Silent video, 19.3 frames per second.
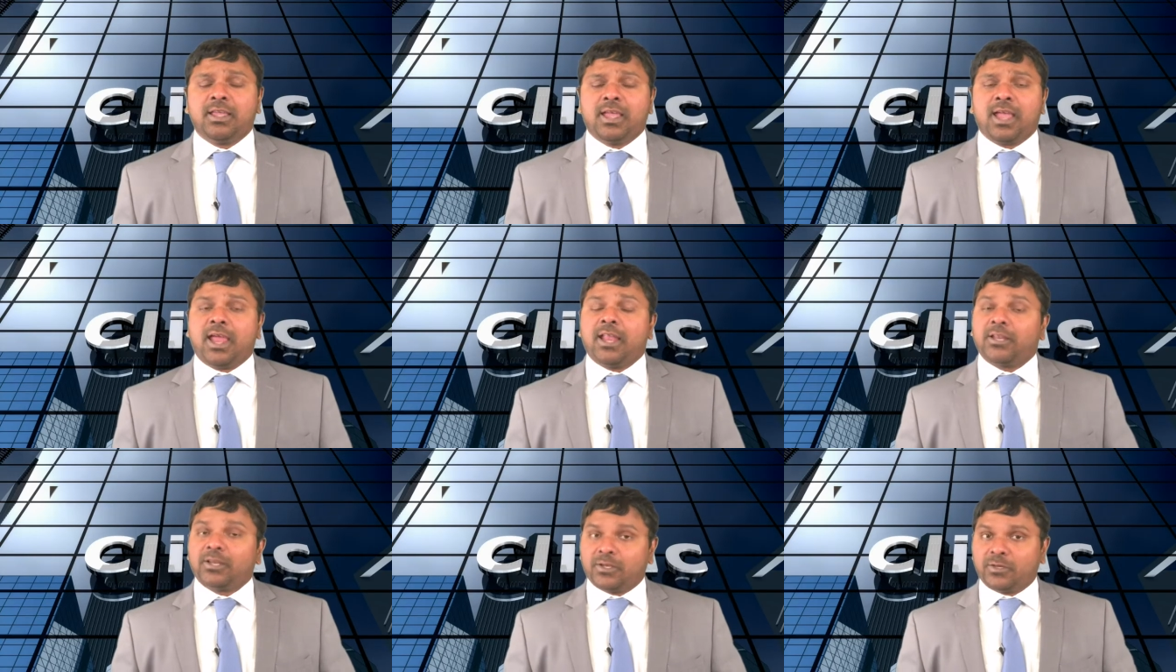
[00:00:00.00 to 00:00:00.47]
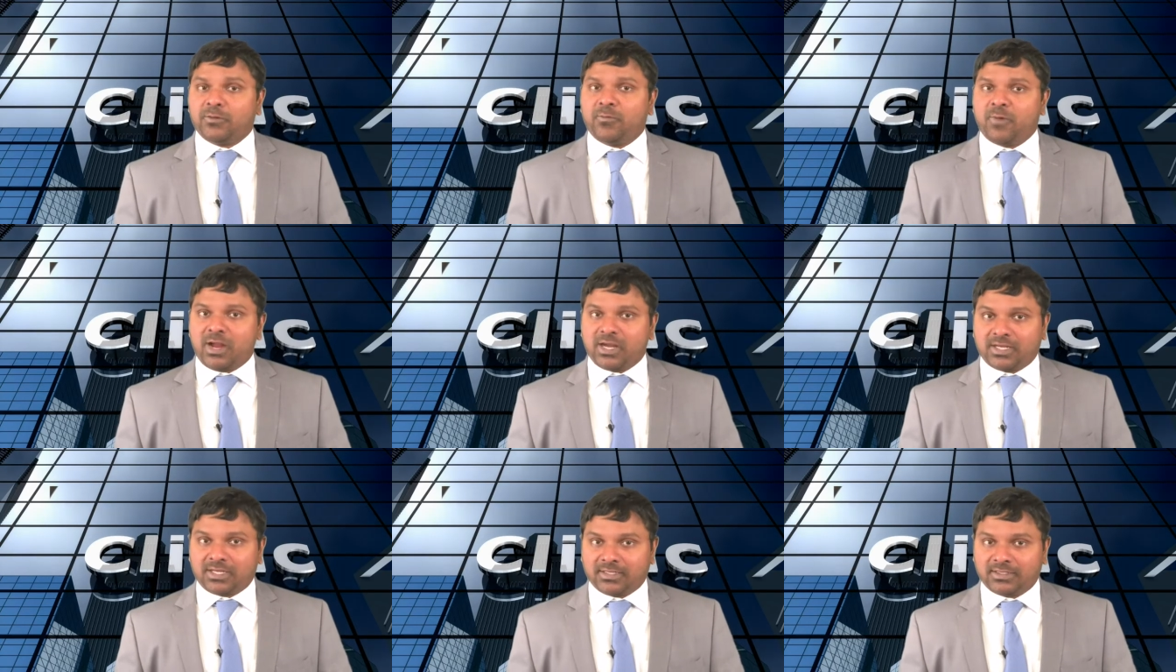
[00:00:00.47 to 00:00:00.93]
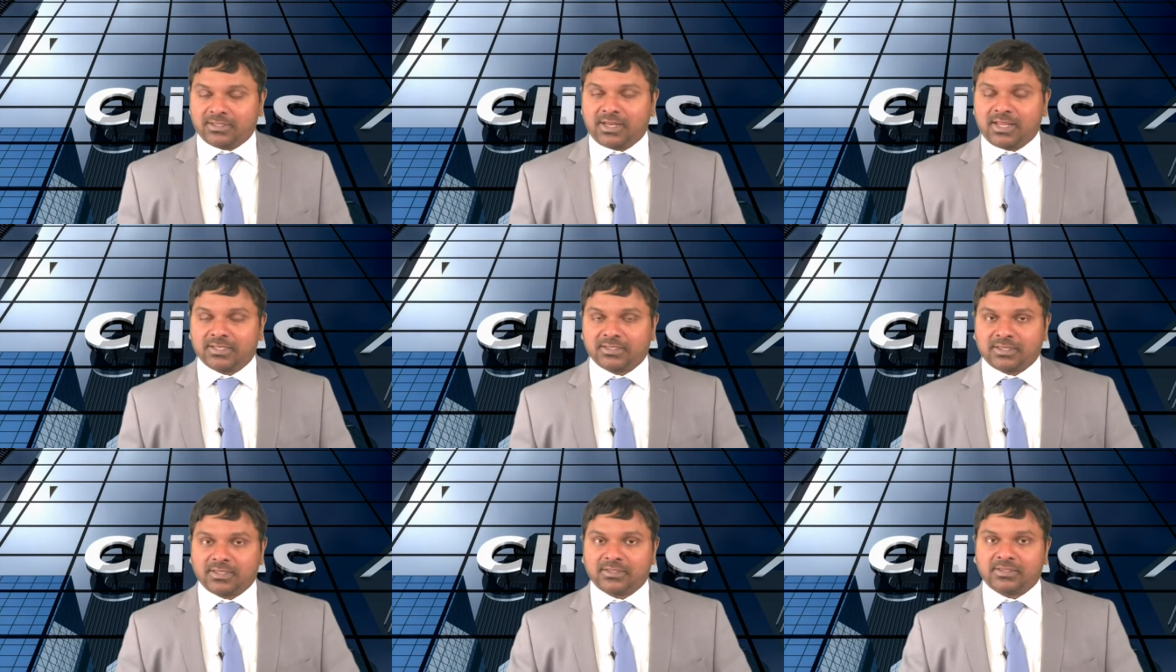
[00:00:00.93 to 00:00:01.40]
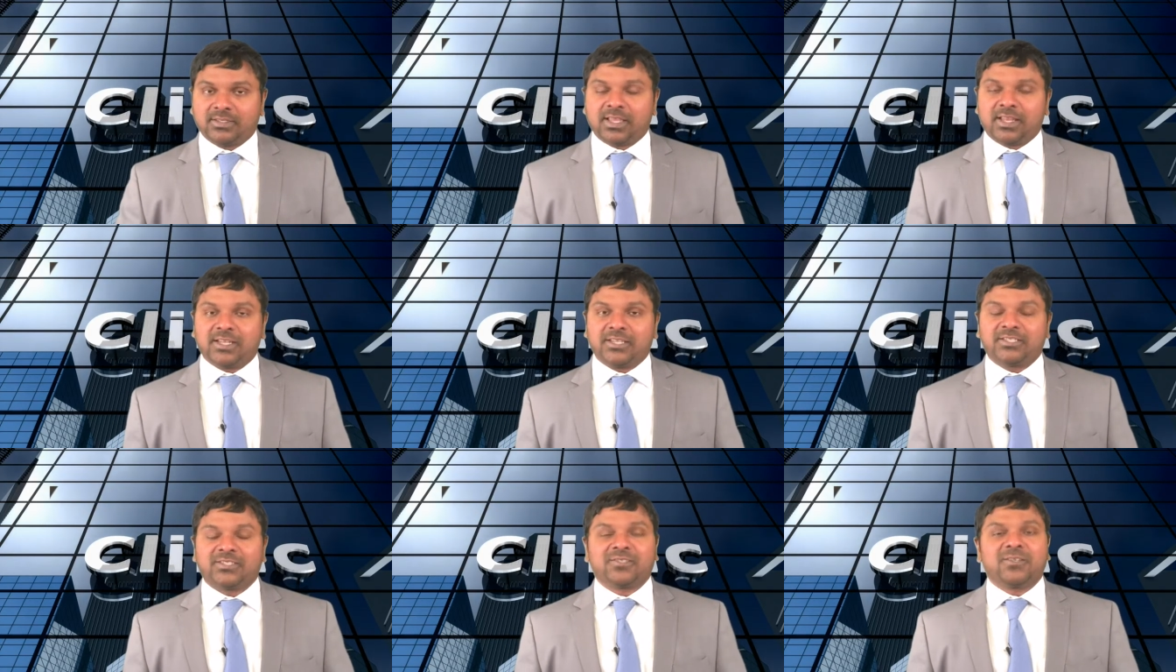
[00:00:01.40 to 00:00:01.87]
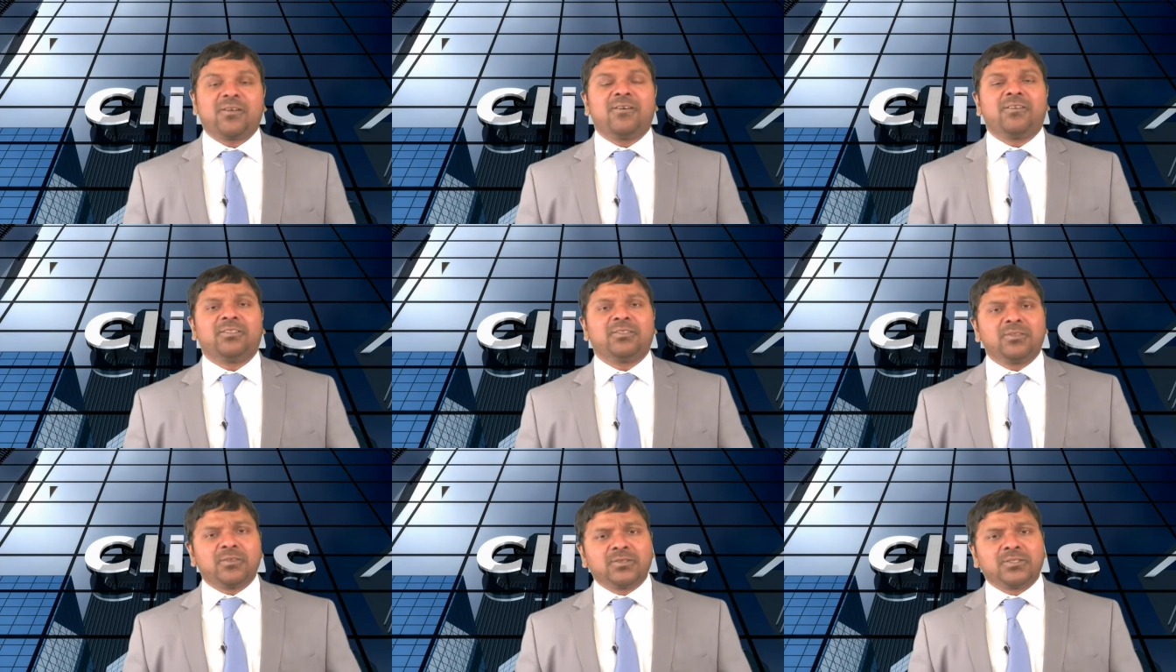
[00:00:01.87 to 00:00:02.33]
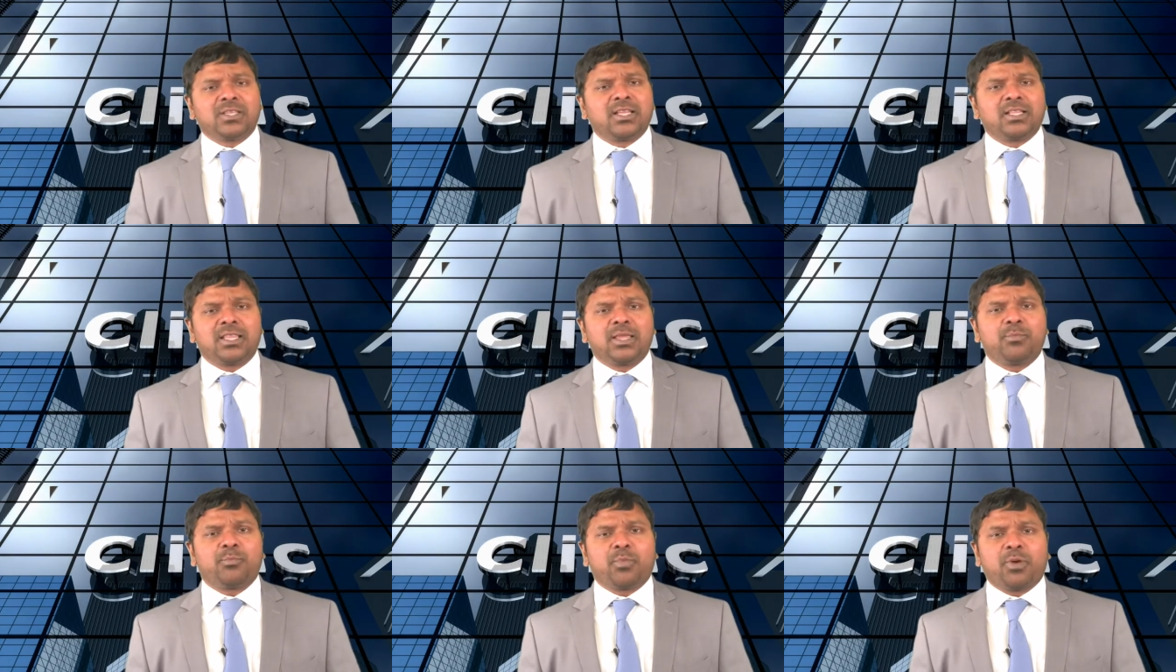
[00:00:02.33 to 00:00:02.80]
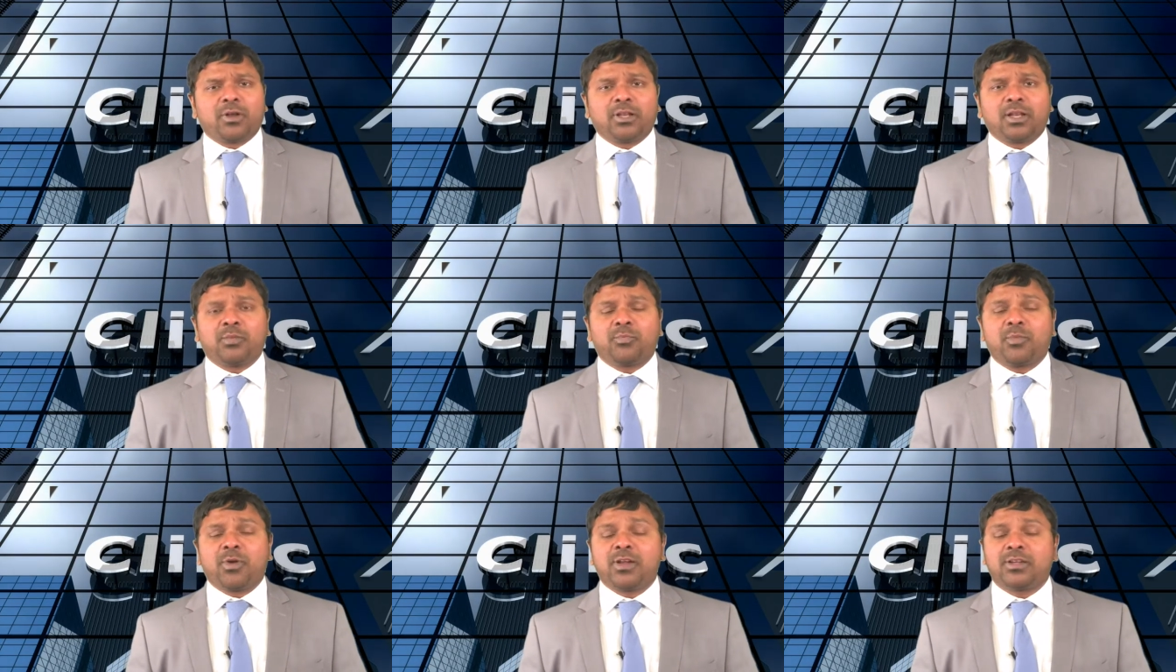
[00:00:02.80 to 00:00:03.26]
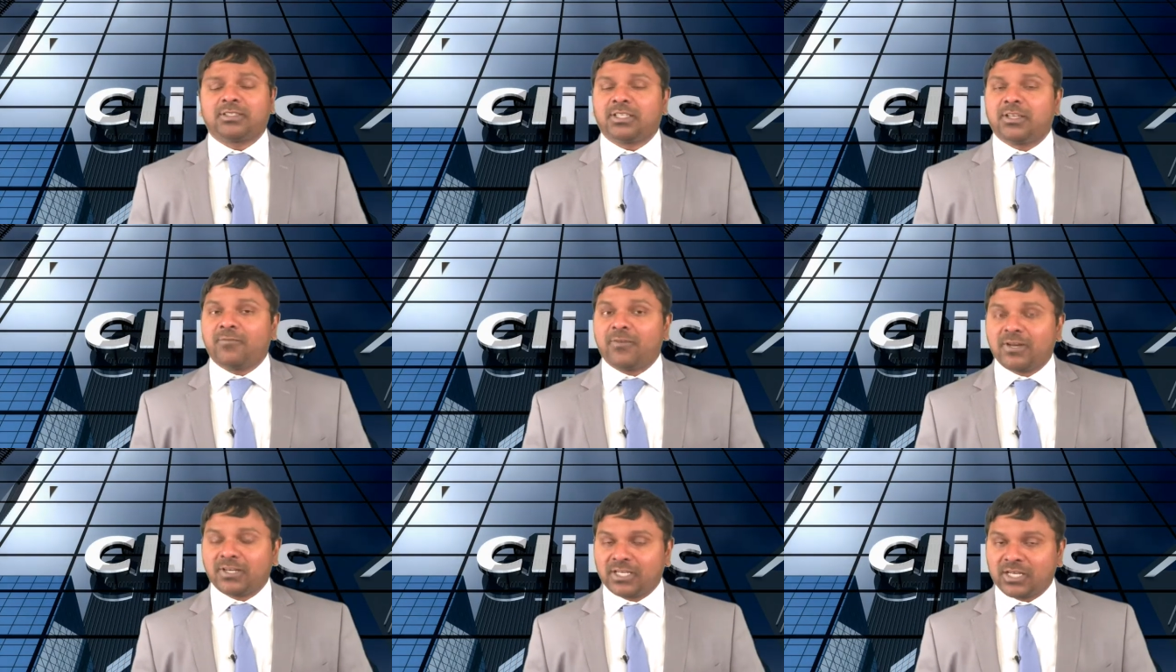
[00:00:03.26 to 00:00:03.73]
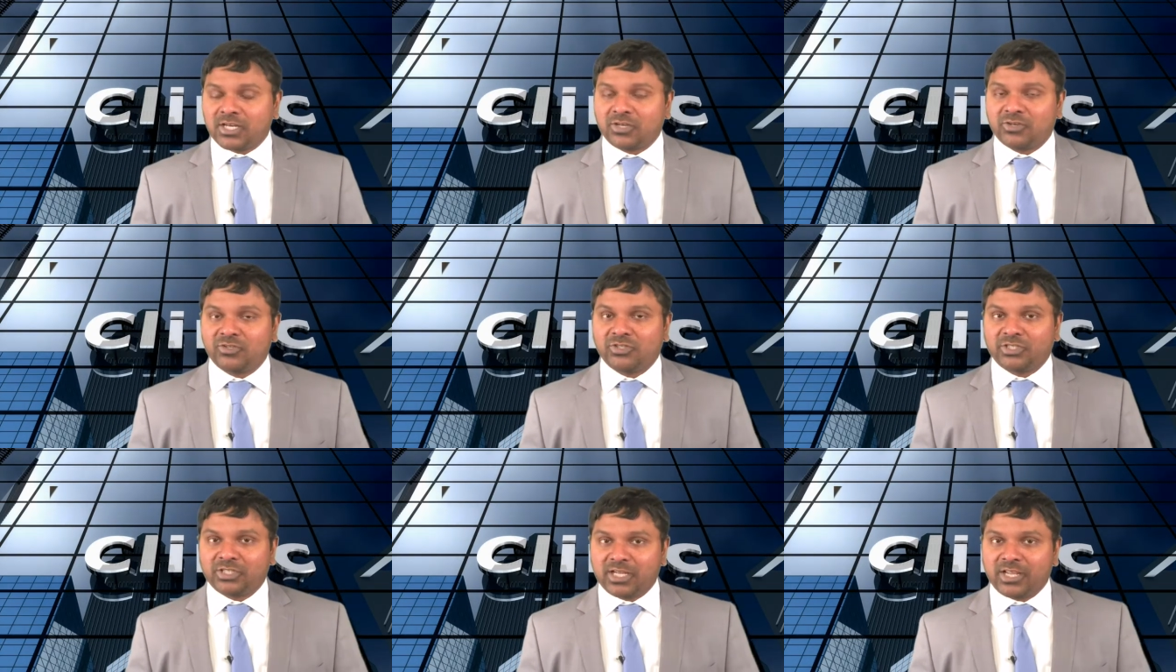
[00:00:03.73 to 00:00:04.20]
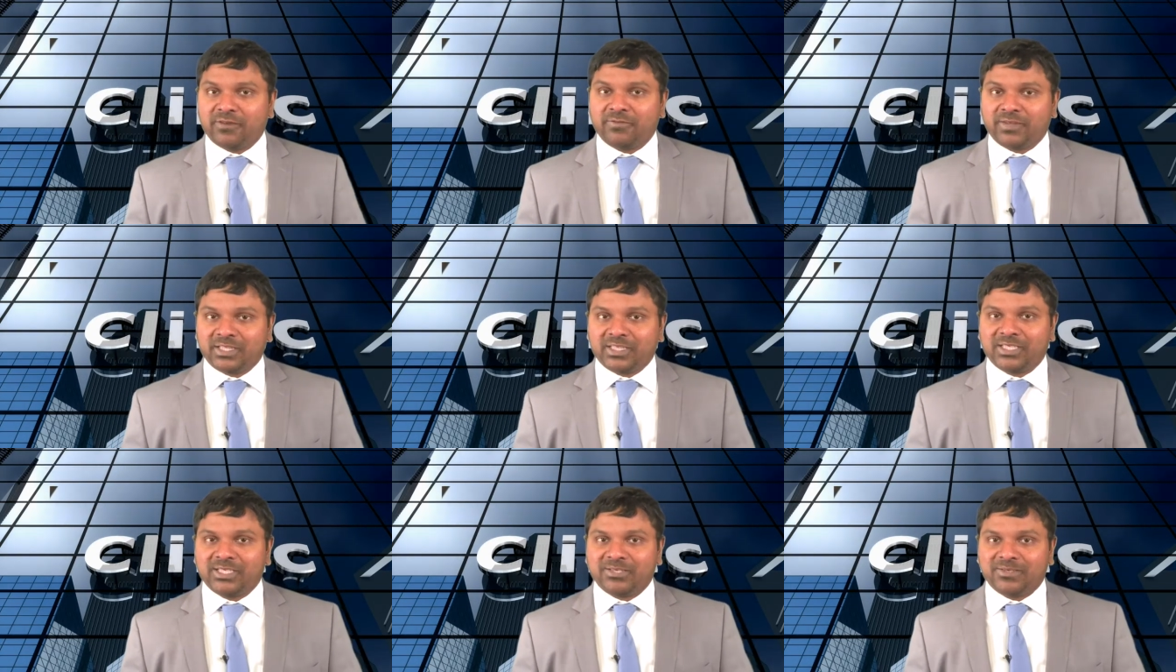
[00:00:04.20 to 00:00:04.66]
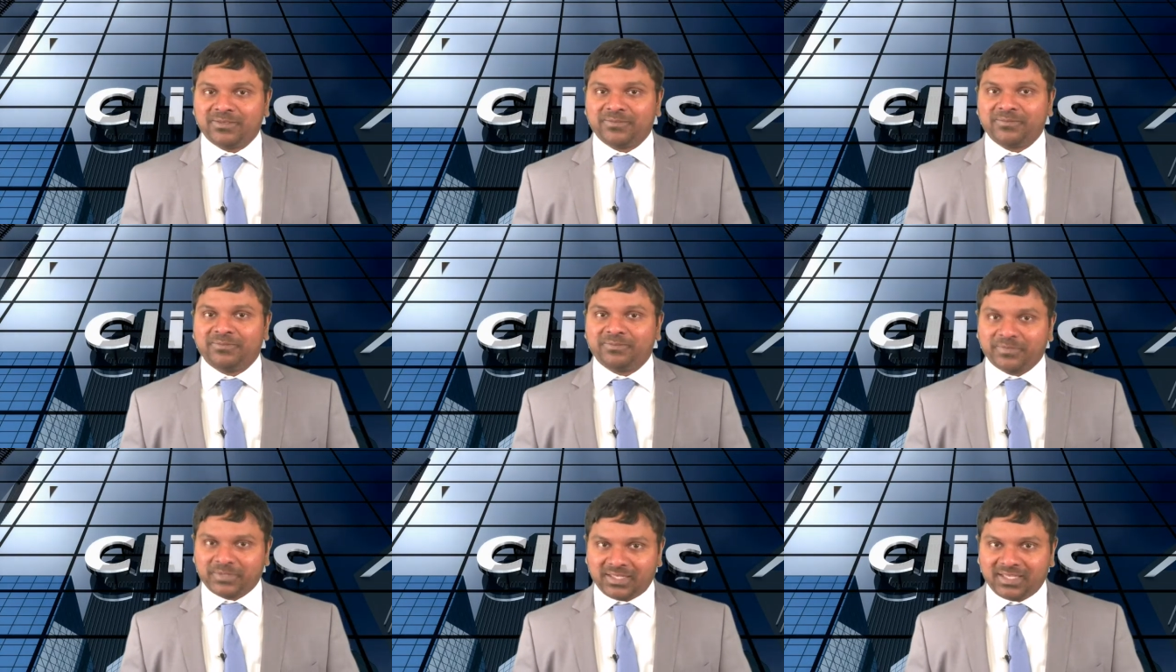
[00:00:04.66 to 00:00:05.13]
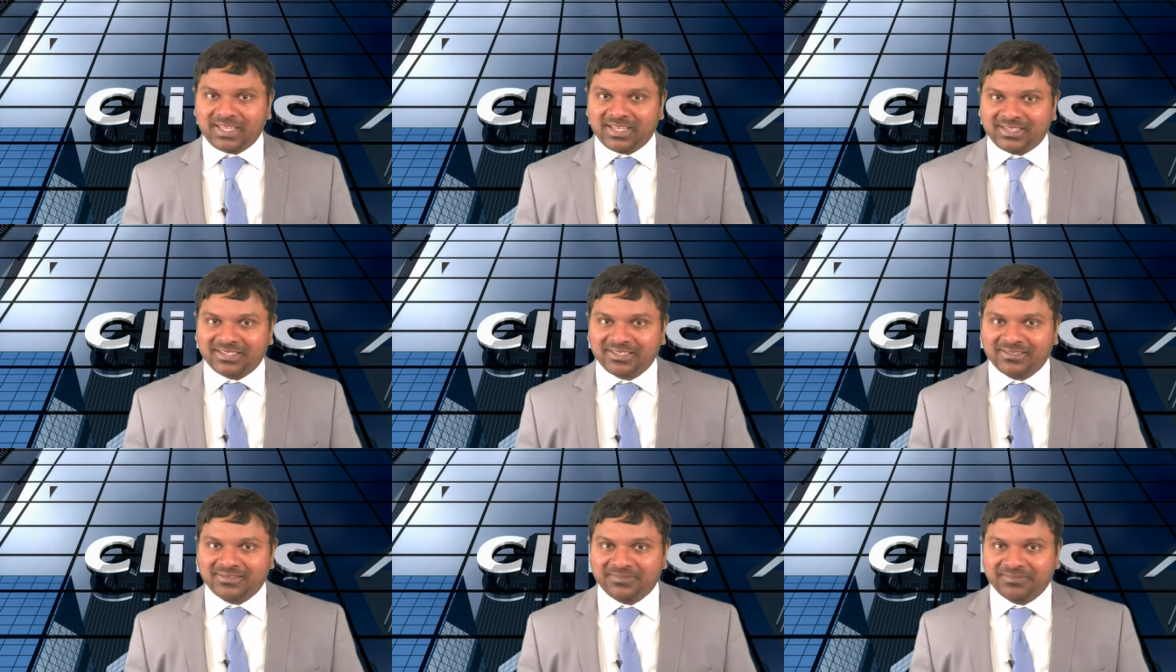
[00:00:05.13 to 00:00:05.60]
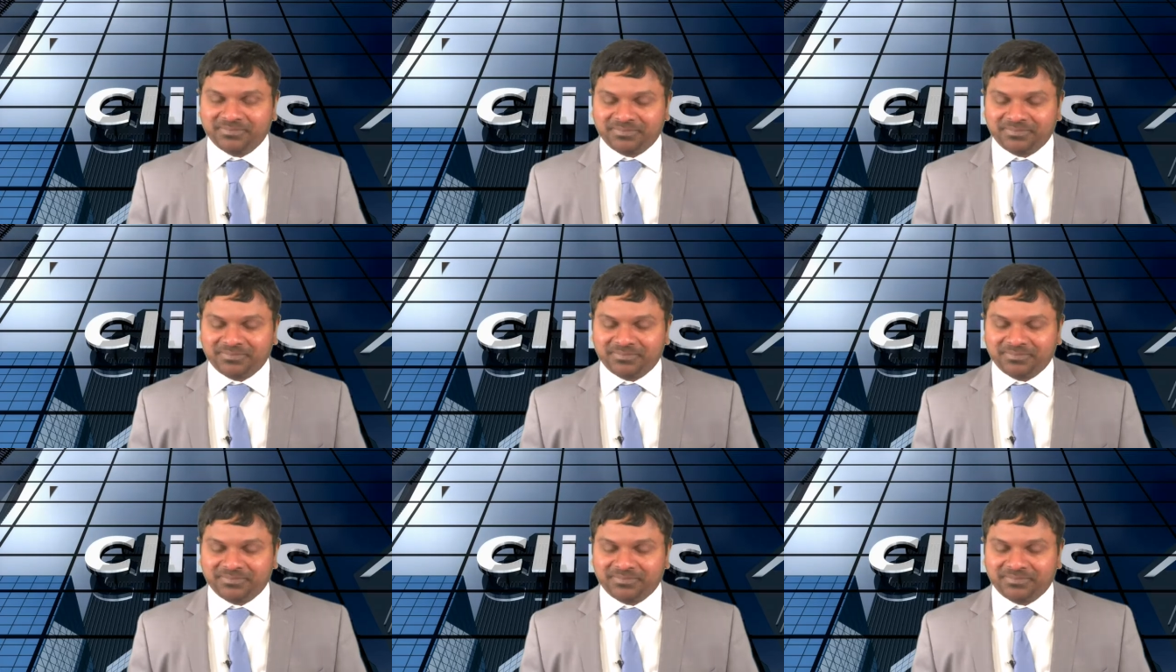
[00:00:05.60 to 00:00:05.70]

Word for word: and do what is necessary. So those are the important points I wanted to share with you. Thank you.